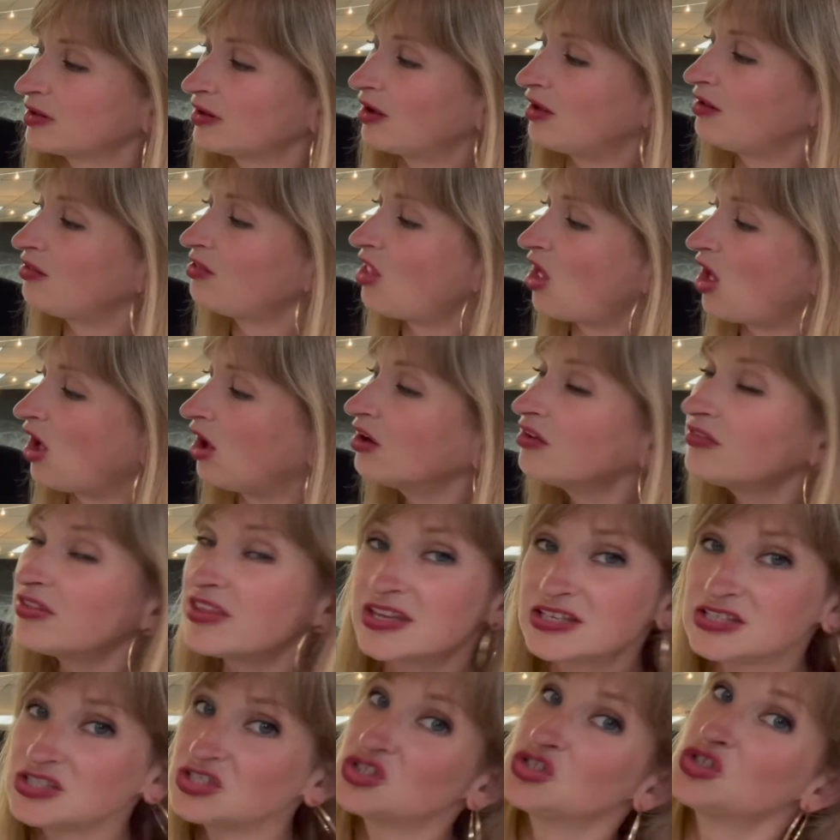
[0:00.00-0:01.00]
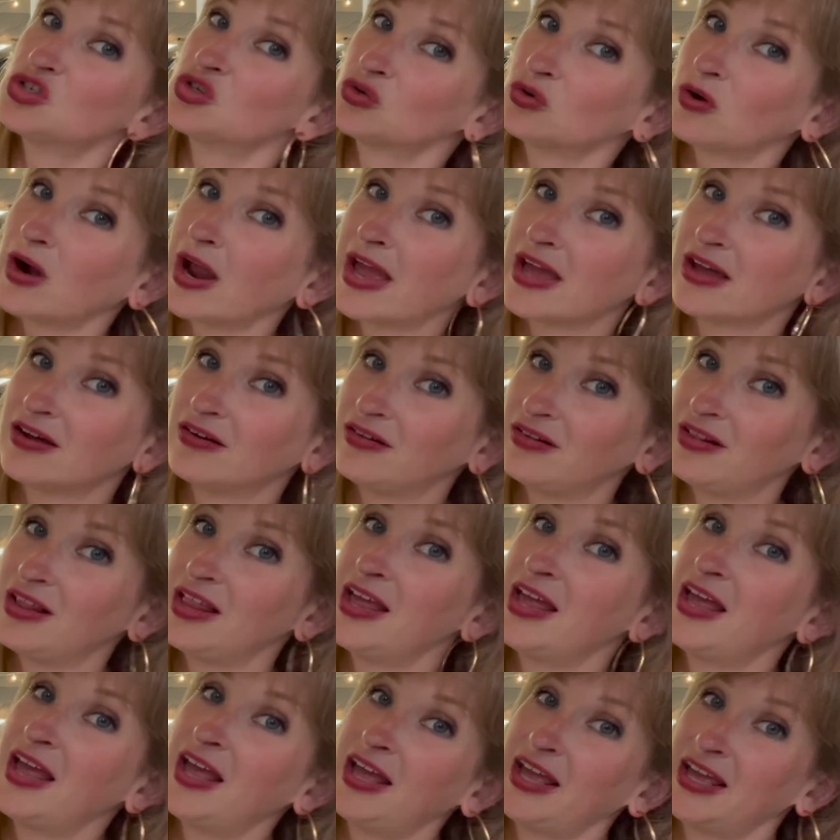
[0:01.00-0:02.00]
Along this trail
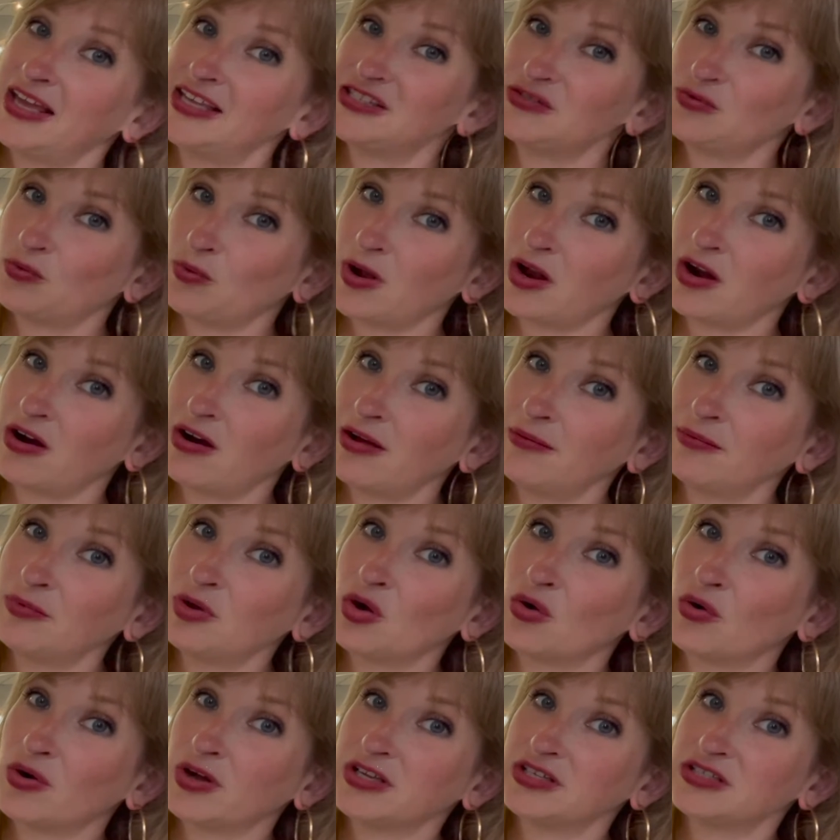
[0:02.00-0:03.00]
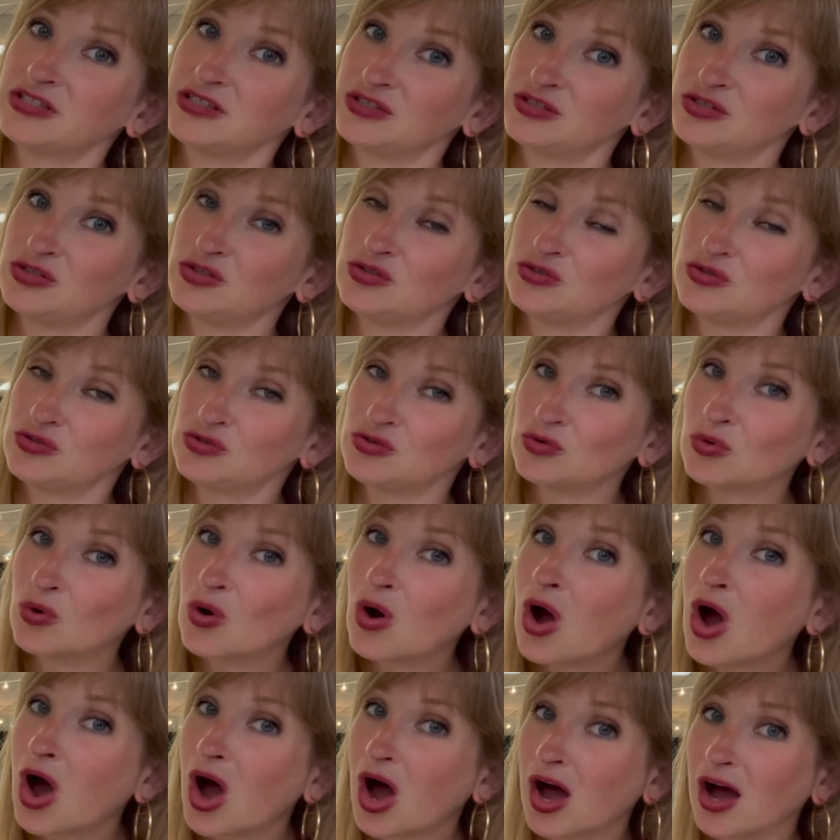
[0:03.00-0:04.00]
is where I'm going to
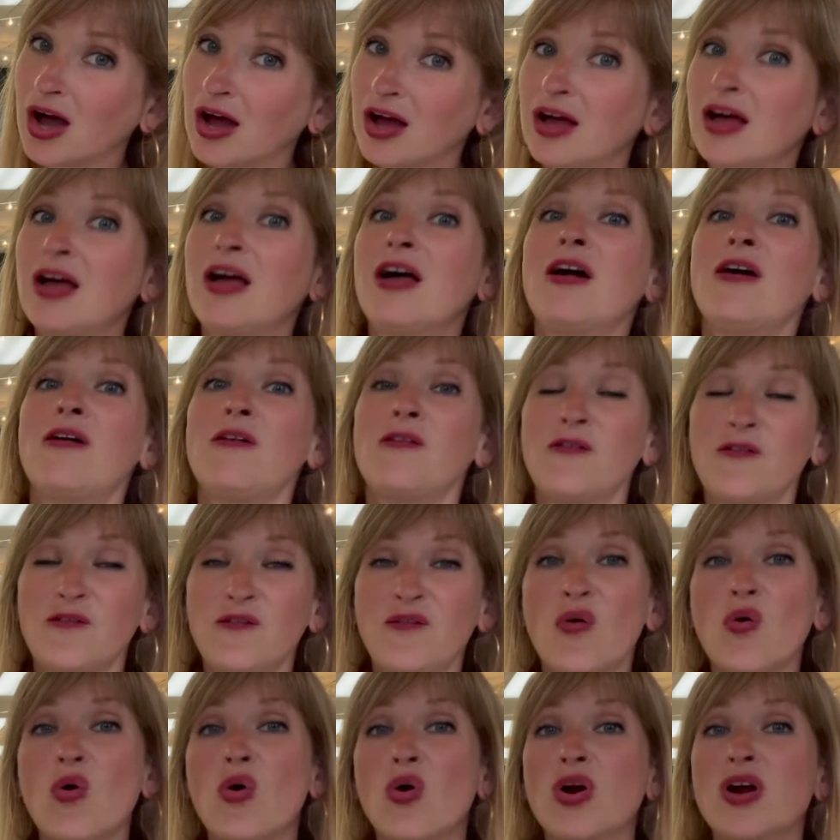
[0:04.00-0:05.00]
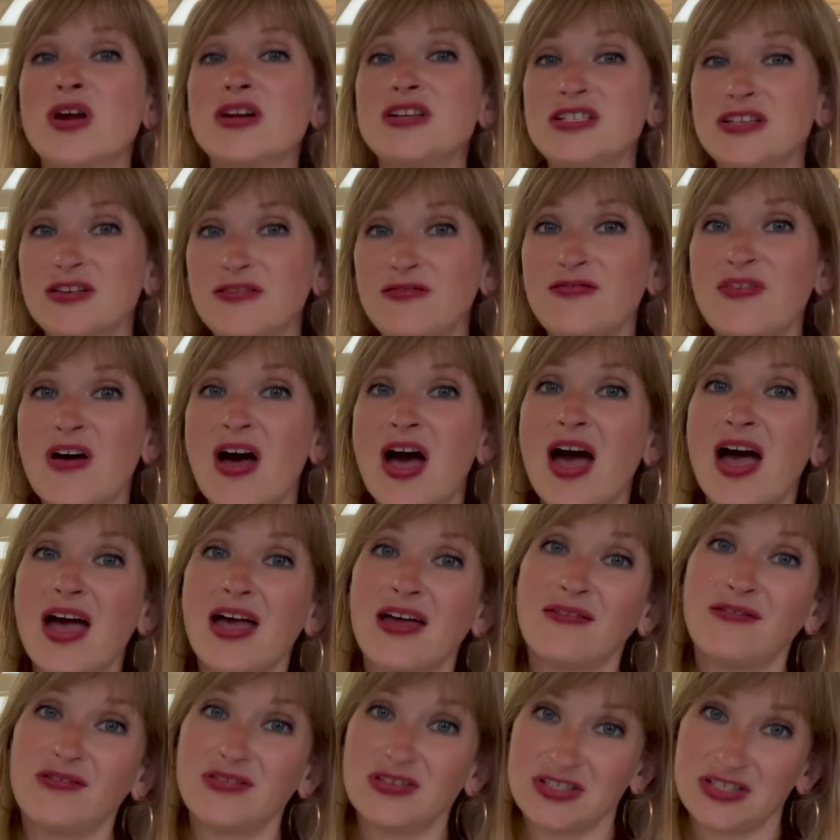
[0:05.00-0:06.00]
draw 4 to
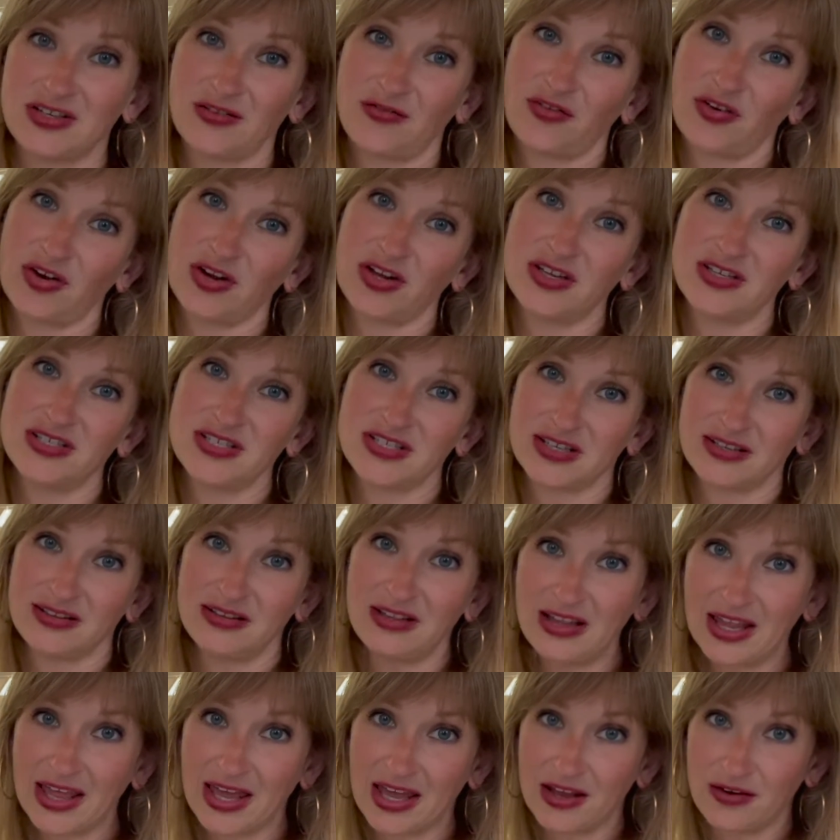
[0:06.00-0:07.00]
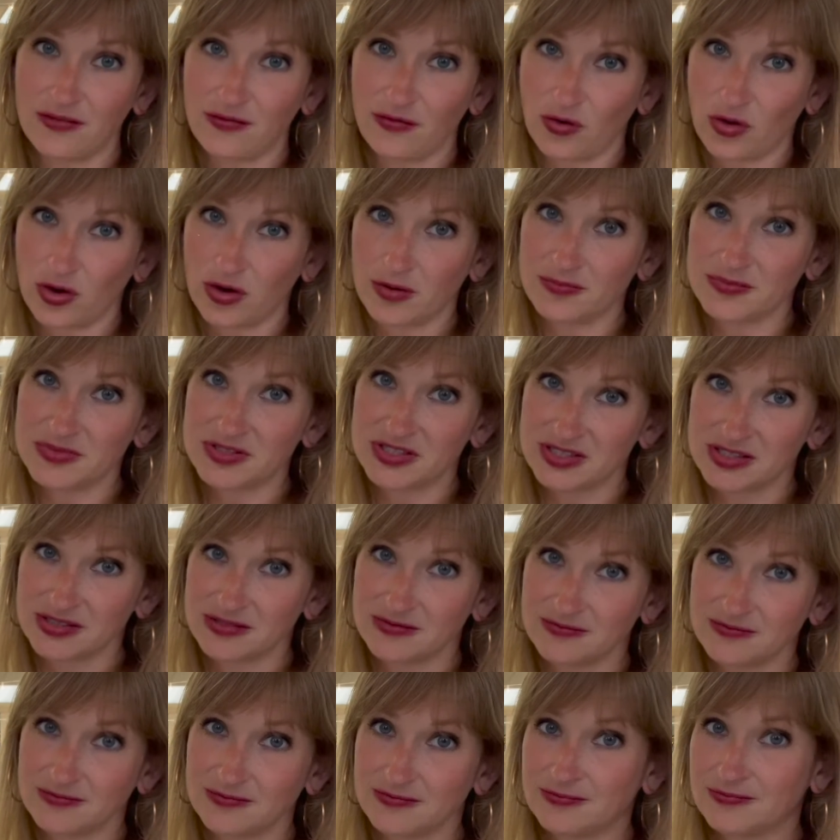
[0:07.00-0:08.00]
5 different landforms.
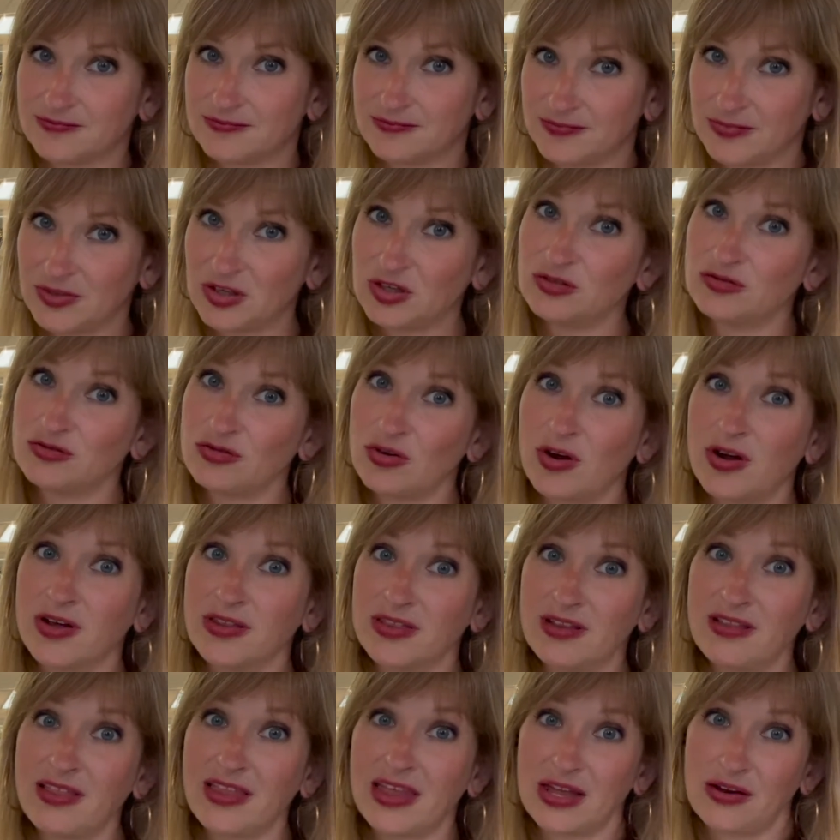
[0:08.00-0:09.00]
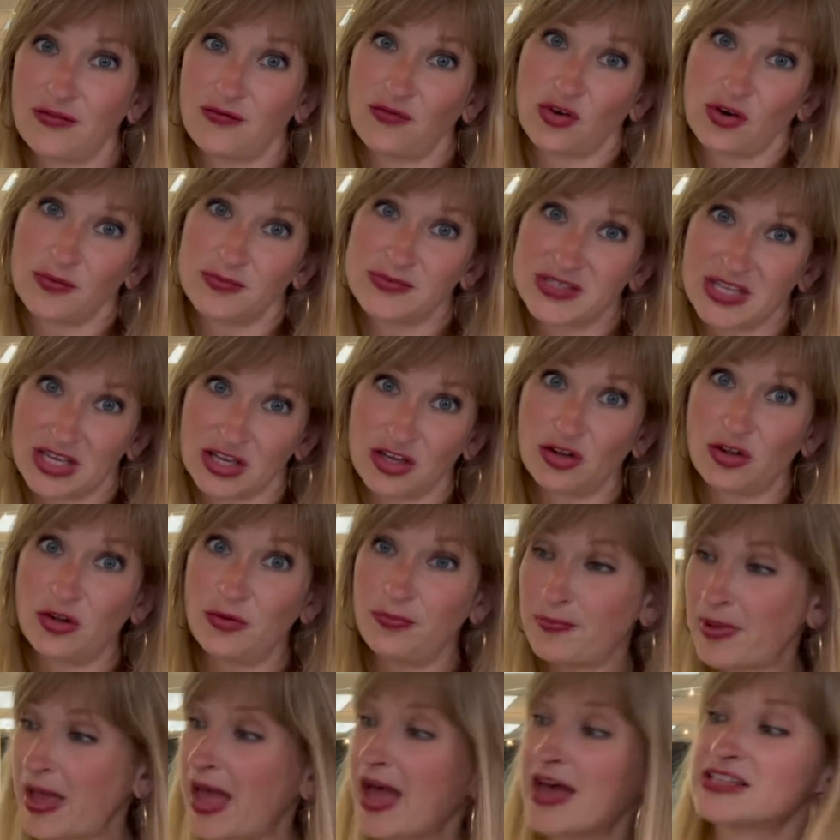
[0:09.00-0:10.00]
You're drawing the landforms that you'll
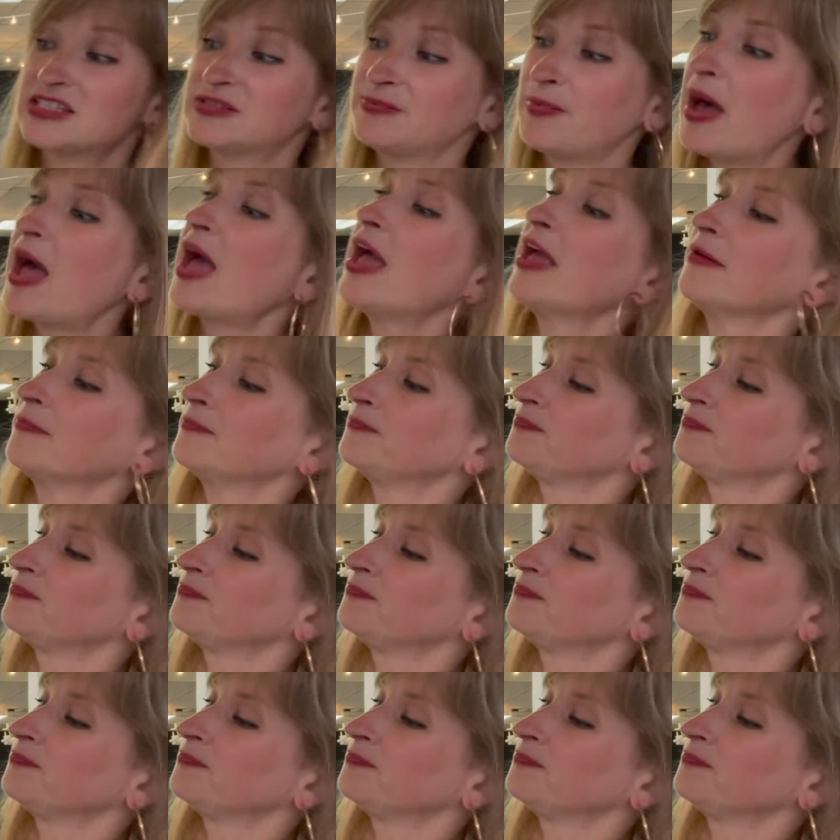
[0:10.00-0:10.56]
pass by.